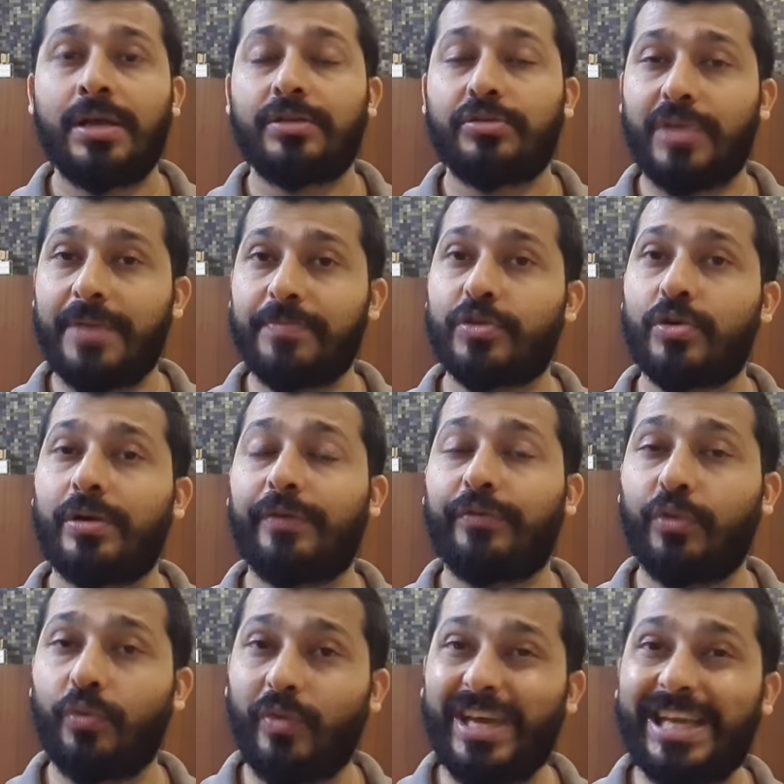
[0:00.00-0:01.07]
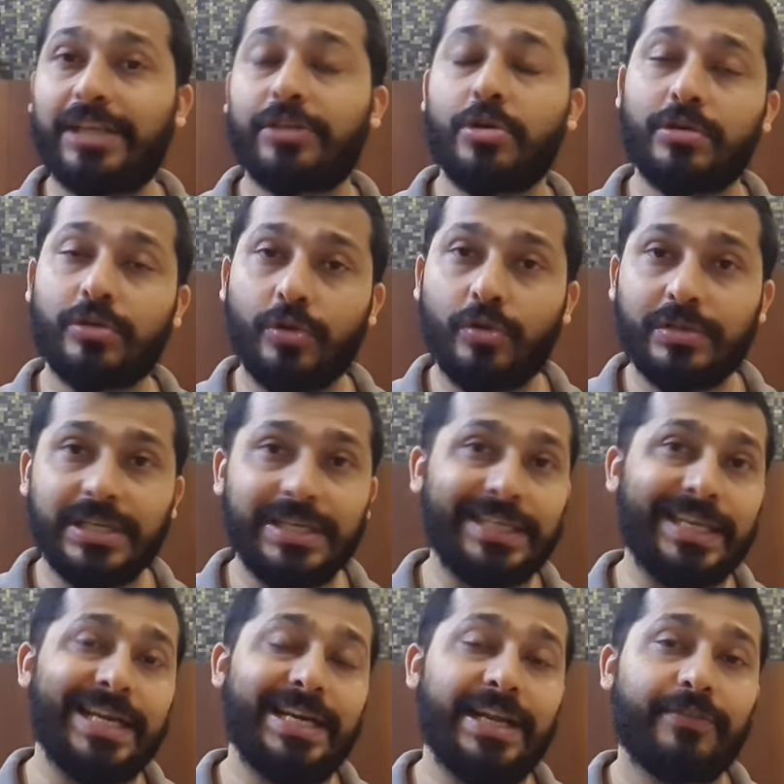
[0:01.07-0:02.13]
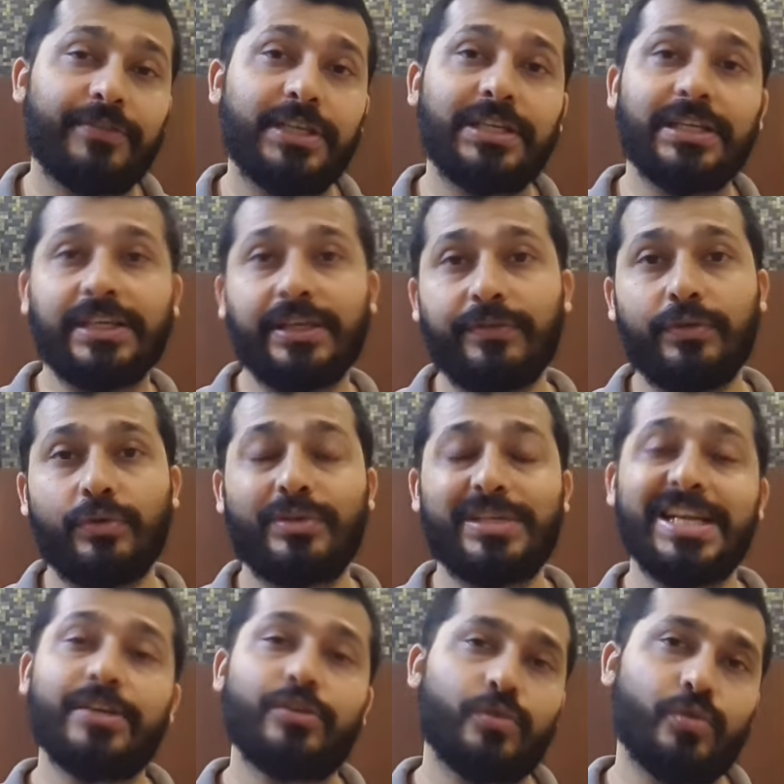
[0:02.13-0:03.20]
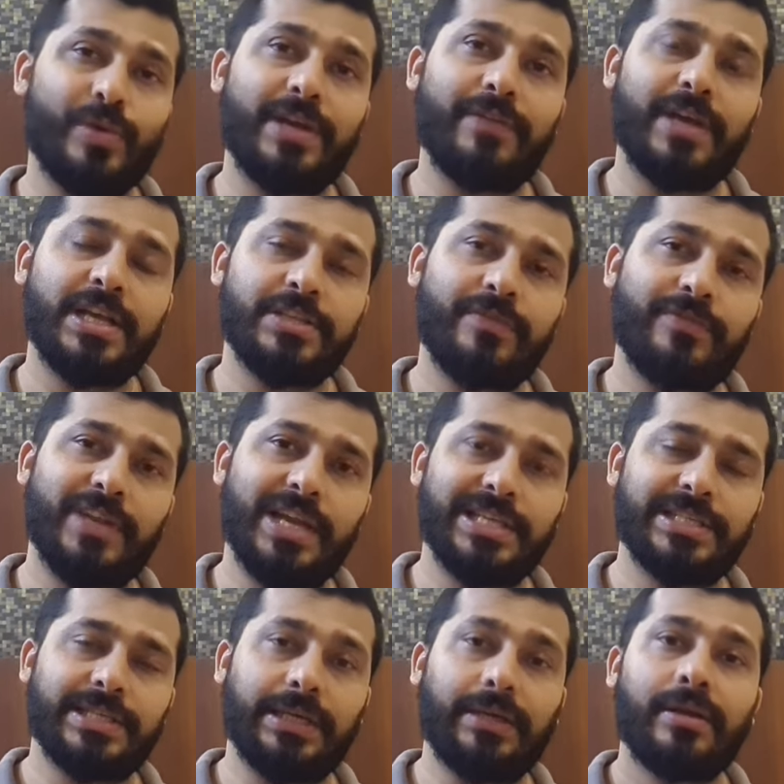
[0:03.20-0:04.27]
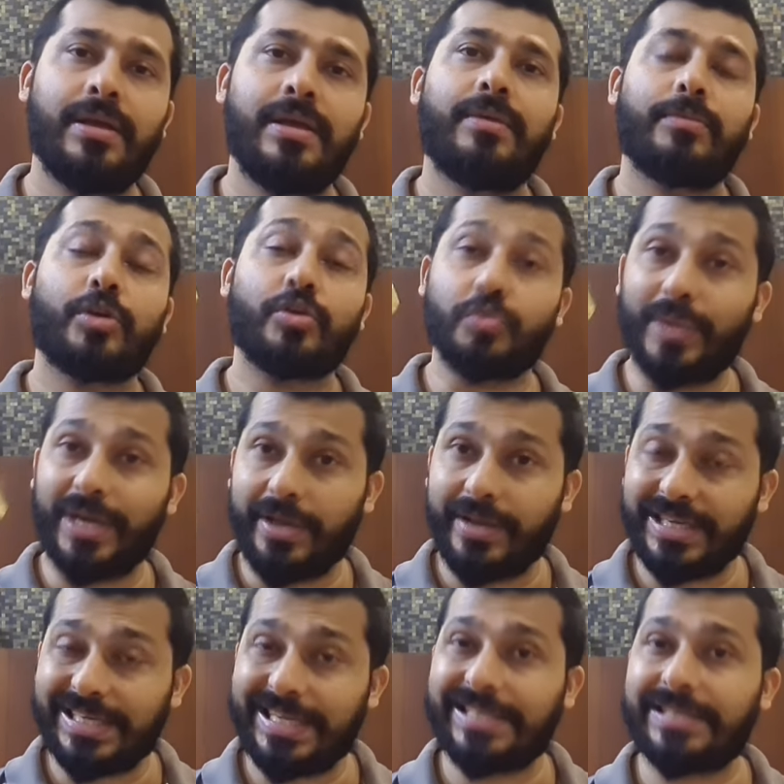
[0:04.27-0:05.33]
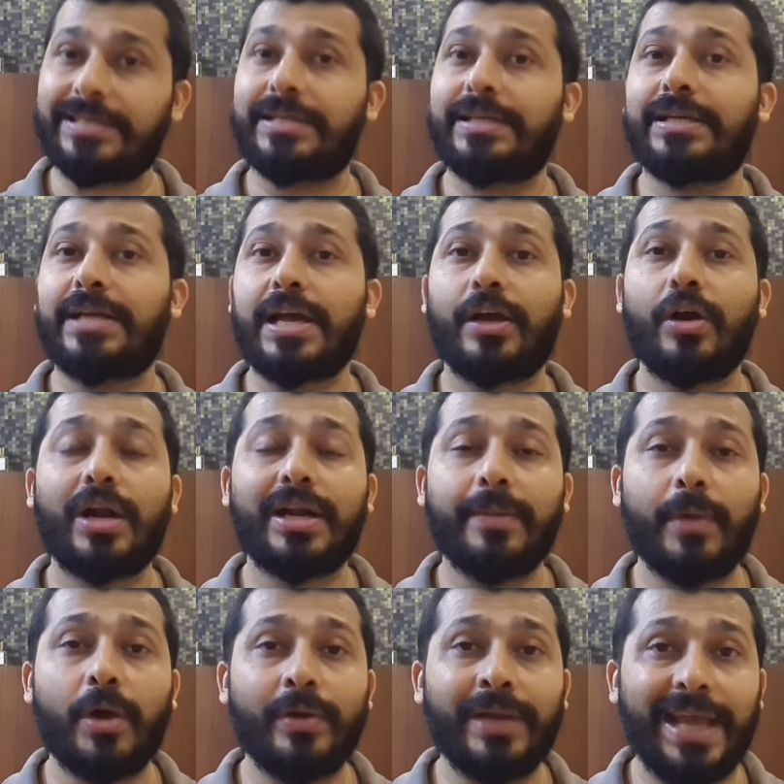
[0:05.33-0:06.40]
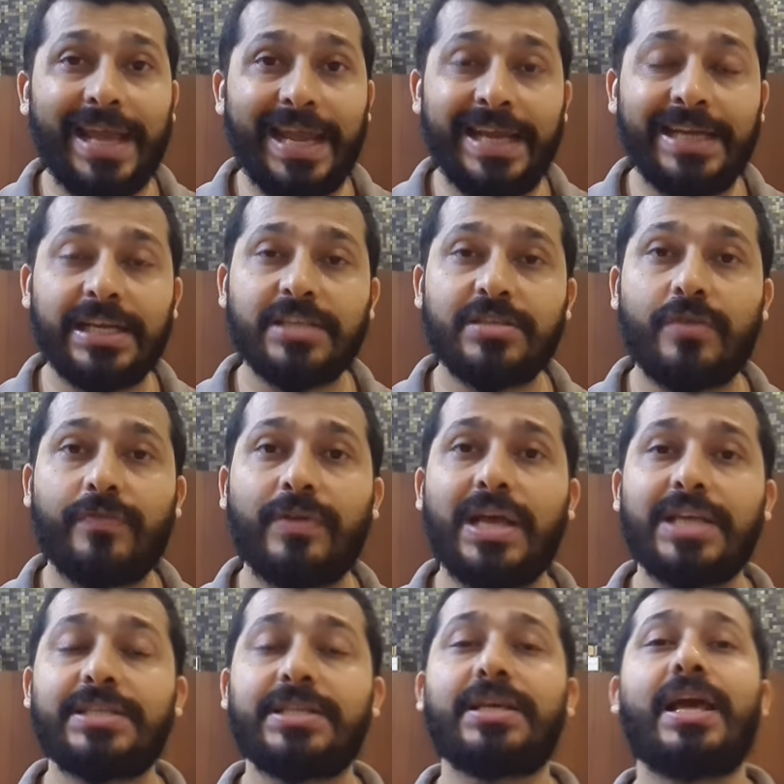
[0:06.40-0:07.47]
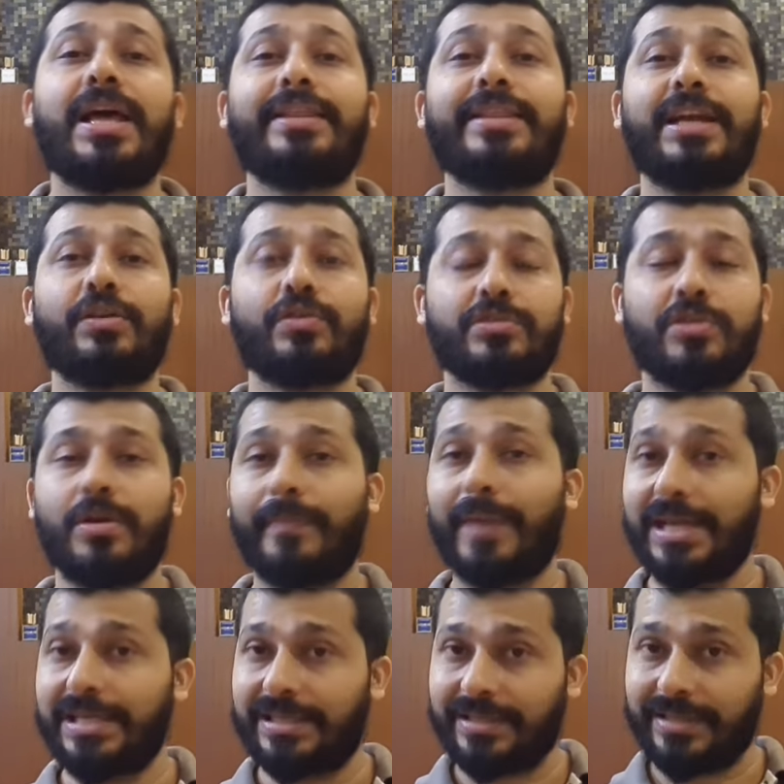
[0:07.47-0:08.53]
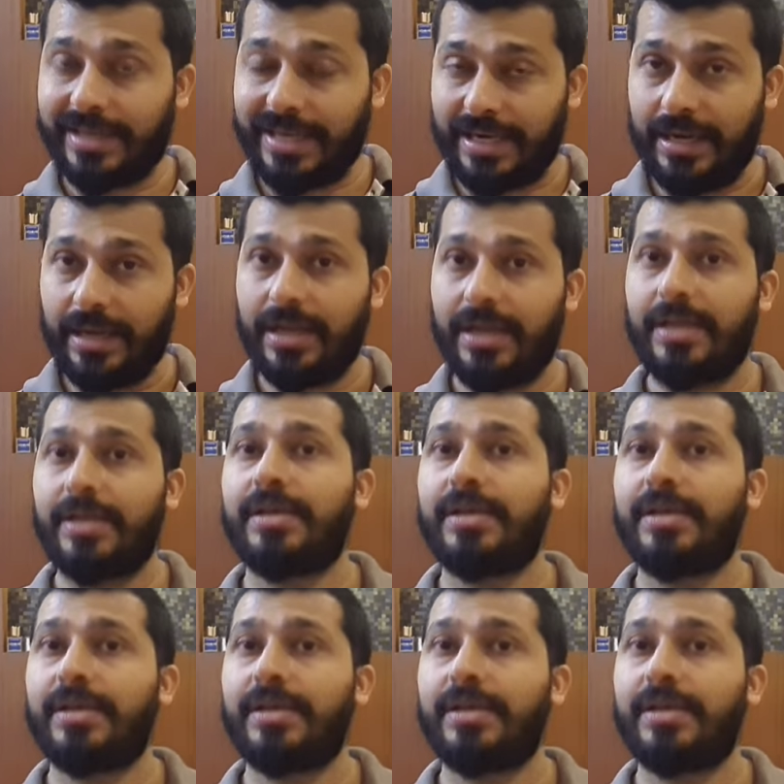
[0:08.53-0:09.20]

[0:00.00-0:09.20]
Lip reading: So I'm sure if you wear it on clothes, it can definitely give you 10 to 12 hours of lasting. Because when I tested it, I got about 8 hours of lasting, and that was on my skin.